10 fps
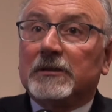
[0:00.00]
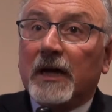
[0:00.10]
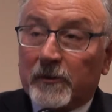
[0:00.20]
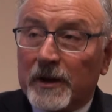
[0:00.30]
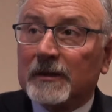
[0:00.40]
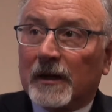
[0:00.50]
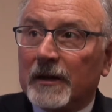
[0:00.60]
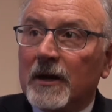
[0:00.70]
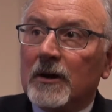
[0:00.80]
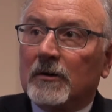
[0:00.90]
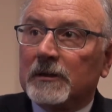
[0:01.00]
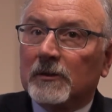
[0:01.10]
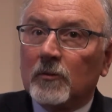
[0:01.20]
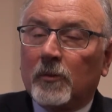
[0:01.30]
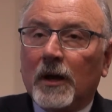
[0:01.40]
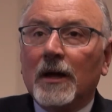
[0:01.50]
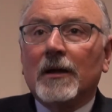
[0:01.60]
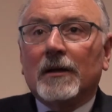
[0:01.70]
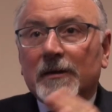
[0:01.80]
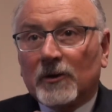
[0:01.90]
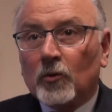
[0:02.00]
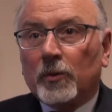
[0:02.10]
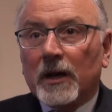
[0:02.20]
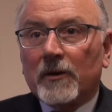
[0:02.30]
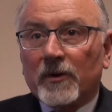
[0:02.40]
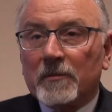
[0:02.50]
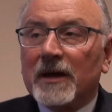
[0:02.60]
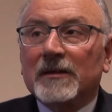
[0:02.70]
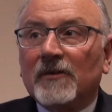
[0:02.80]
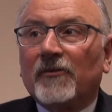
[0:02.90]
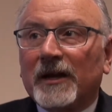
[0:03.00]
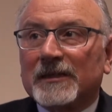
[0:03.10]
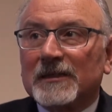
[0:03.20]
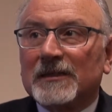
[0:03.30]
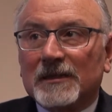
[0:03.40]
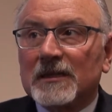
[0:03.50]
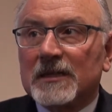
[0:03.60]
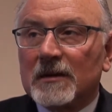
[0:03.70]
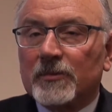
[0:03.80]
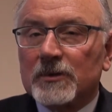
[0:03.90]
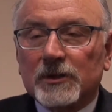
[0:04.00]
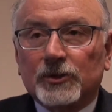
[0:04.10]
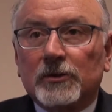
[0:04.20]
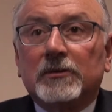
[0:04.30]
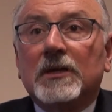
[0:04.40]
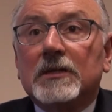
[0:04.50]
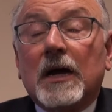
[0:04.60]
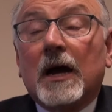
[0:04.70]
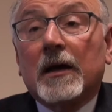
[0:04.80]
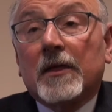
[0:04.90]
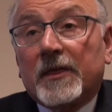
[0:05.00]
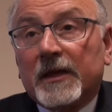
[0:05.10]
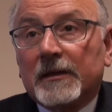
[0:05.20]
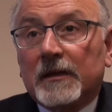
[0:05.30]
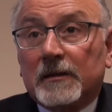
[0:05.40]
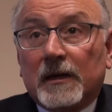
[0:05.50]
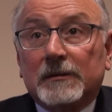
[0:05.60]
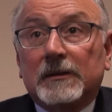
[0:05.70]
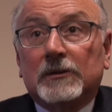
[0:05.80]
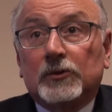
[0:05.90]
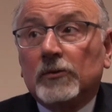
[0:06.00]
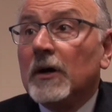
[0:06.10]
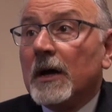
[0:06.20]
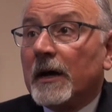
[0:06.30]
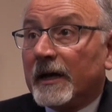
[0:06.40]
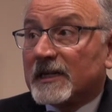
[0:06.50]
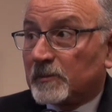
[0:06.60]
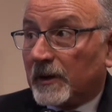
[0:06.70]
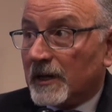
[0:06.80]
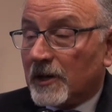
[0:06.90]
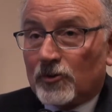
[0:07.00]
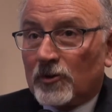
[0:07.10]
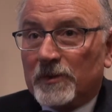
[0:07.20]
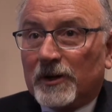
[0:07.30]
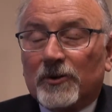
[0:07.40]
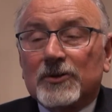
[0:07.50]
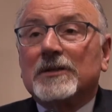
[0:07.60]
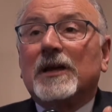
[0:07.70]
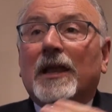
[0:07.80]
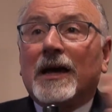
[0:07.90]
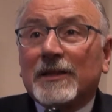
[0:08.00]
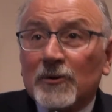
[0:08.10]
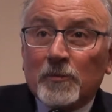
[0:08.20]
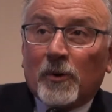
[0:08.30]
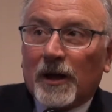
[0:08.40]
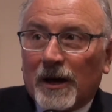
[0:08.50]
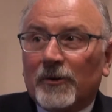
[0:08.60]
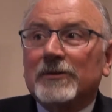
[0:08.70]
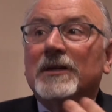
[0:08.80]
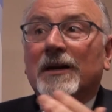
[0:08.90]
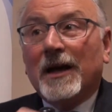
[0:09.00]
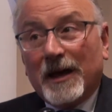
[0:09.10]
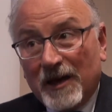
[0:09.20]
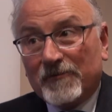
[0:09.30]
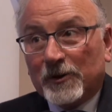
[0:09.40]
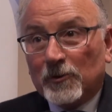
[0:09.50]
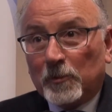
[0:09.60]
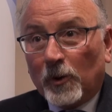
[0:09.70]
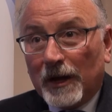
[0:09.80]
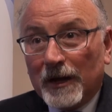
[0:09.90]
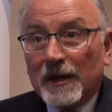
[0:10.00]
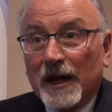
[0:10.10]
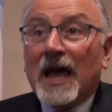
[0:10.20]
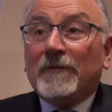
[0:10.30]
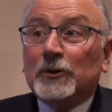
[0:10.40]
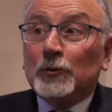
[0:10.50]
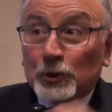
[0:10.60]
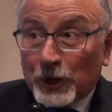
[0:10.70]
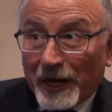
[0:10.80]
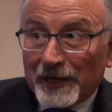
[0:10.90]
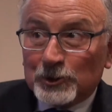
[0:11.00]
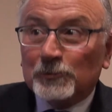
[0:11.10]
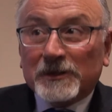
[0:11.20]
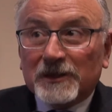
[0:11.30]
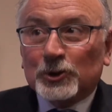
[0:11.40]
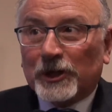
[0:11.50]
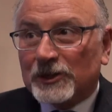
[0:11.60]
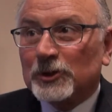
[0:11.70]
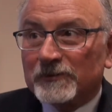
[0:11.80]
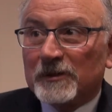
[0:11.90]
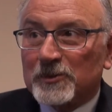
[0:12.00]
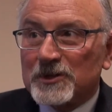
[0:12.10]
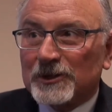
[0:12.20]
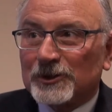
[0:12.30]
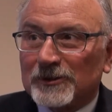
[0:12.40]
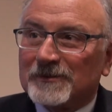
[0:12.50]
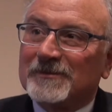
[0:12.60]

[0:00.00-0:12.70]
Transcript: directly on the cupola remain deflected in the same position. This, I think, that are the two explanations, because the light cupola on the heavy cupola have to change with the change of the position.